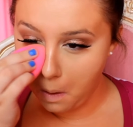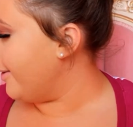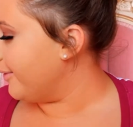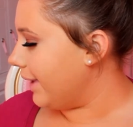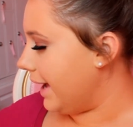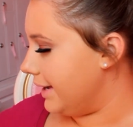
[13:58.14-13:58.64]

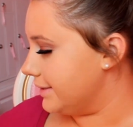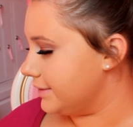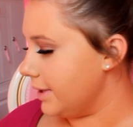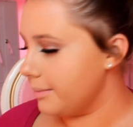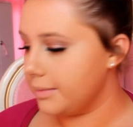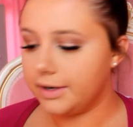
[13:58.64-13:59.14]
Okay,
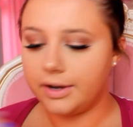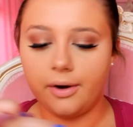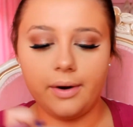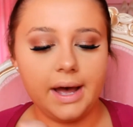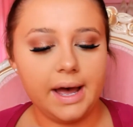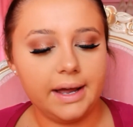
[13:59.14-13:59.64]
so I'm going to
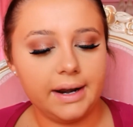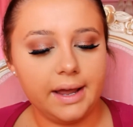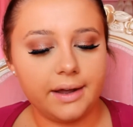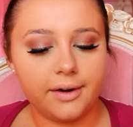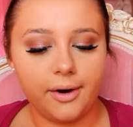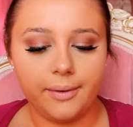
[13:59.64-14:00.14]
go ahead
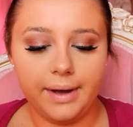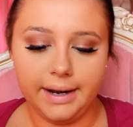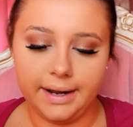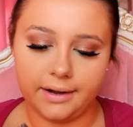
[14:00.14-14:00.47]
and go in